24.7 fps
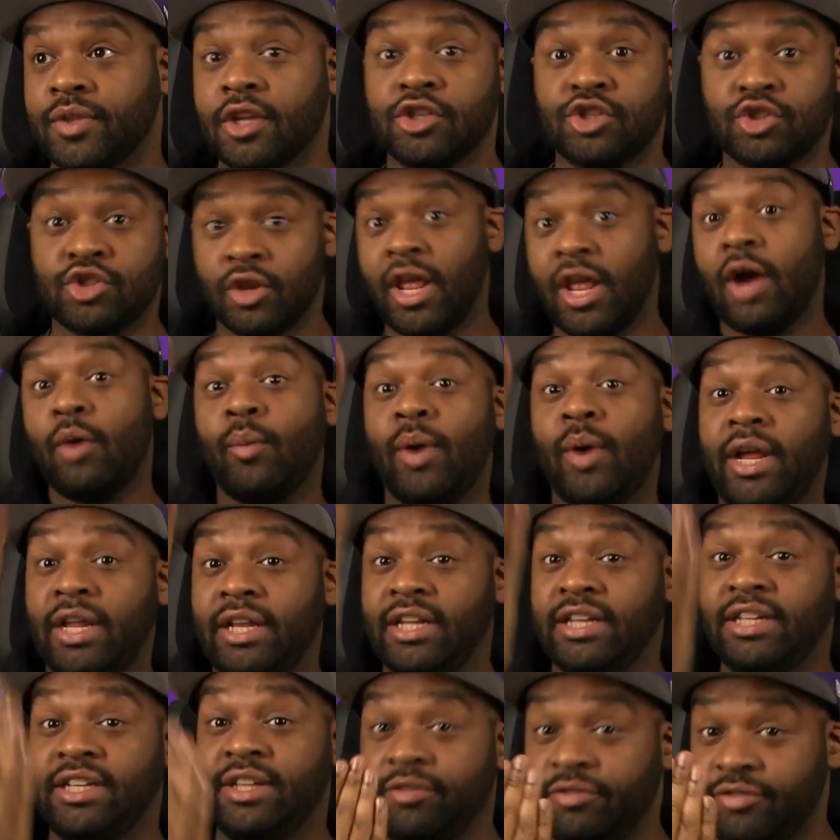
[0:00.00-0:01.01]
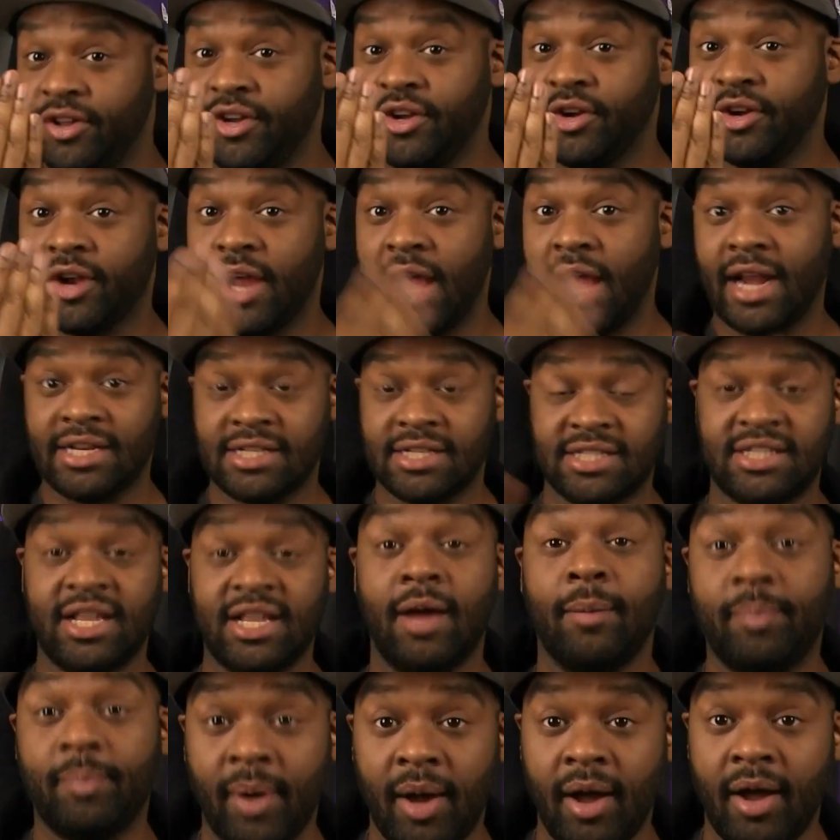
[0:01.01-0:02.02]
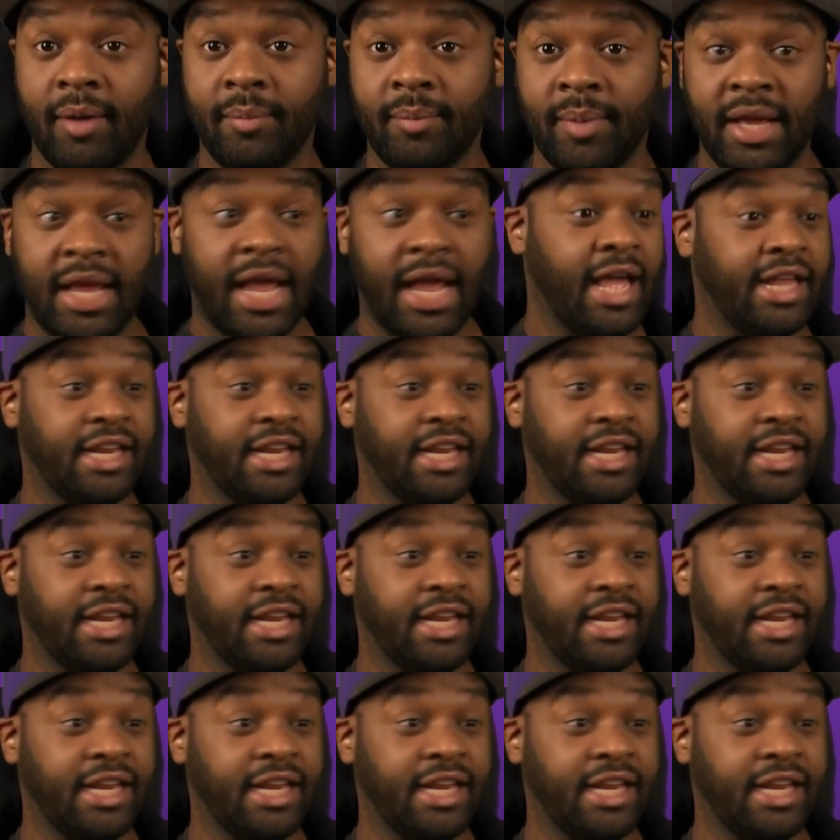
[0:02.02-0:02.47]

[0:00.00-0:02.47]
So that way the defender got to step up,